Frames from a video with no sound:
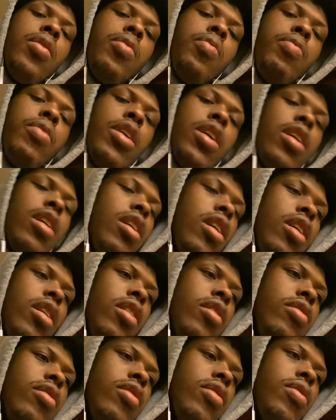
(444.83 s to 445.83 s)

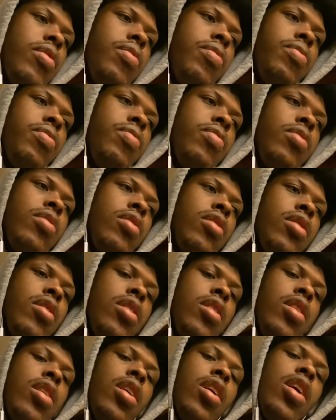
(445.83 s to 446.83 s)
Because
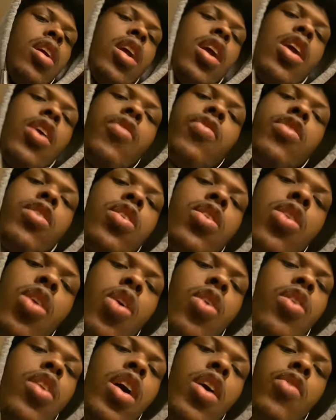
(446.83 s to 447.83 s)
if you
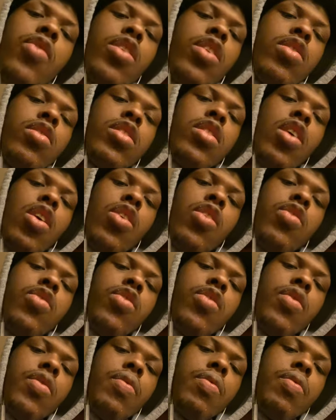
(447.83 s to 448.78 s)
don't love yourself,